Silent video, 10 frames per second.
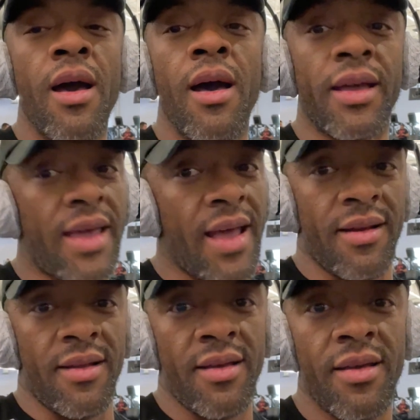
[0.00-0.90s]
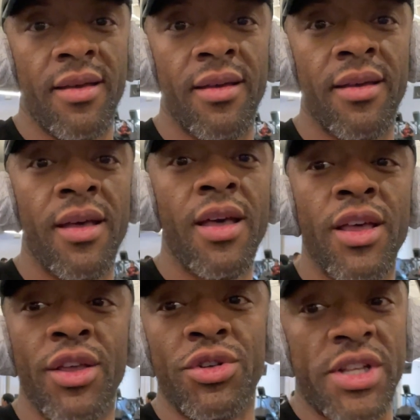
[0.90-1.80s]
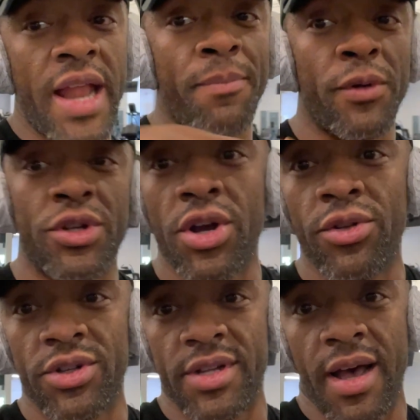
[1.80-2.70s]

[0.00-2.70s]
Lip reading: Again, you snap your shoulders